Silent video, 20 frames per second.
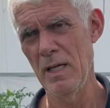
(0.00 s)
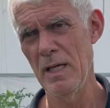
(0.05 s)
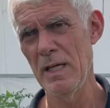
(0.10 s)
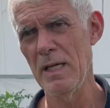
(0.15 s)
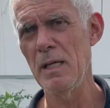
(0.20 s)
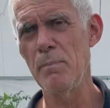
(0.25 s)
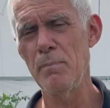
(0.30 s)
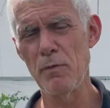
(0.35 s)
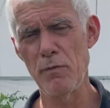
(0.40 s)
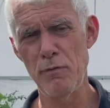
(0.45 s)

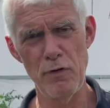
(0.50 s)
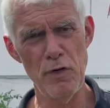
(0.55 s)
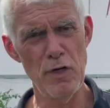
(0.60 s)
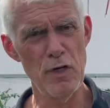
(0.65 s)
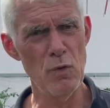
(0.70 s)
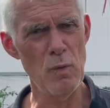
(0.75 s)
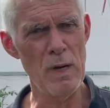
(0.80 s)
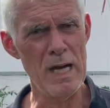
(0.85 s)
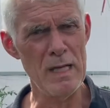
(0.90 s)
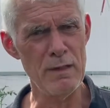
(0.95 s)
He prefer
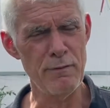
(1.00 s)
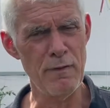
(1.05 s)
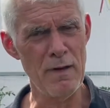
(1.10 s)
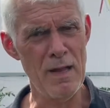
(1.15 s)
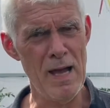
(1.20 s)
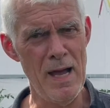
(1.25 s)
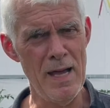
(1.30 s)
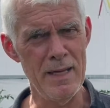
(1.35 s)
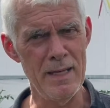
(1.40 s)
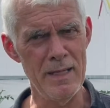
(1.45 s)
the white
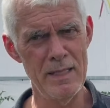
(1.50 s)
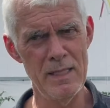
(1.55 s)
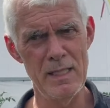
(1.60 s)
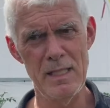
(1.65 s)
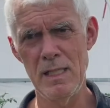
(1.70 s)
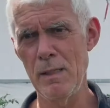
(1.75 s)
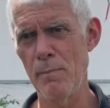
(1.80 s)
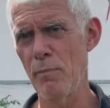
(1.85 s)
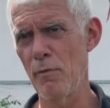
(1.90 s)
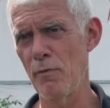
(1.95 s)
fly,
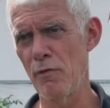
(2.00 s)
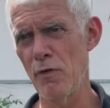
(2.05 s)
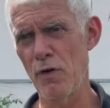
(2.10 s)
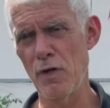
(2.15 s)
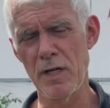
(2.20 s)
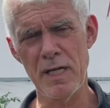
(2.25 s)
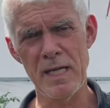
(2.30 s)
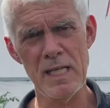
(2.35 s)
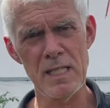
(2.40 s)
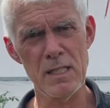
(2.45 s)
he prefer
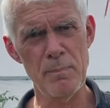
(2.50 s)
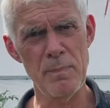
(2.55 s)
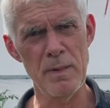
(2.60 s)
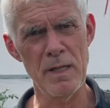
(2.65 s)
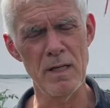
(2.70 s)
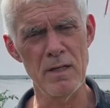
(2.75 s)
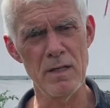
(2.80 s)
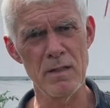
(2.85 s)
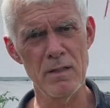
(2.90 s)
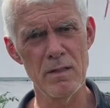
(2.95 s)
the
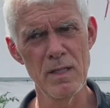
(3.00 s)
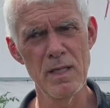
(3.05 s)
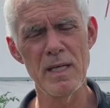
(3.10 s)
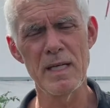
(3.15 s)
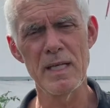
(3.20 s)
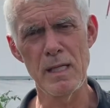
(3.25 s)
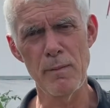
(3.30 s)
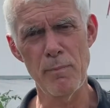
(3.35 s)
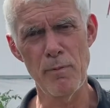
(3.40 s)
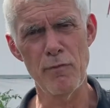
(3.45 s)
caterpillar,
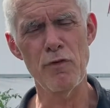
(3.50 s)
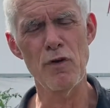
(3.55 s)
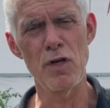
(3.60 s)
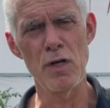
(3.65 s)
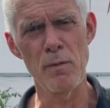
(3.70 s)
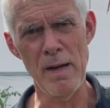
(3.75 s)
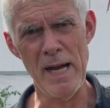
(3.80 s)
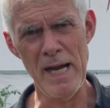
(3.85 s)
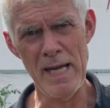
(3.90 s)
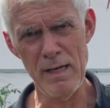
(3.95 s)
he prefer the
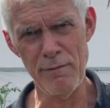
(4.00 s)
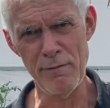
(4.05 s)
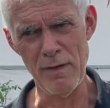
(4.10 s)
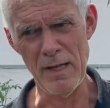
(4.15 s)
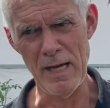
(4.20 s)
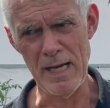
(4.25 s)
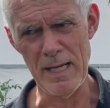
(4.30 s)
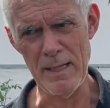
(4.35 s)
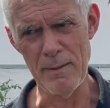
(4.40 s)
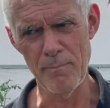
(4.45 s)
minor
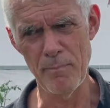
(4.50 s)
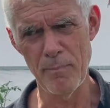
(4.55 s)
fly.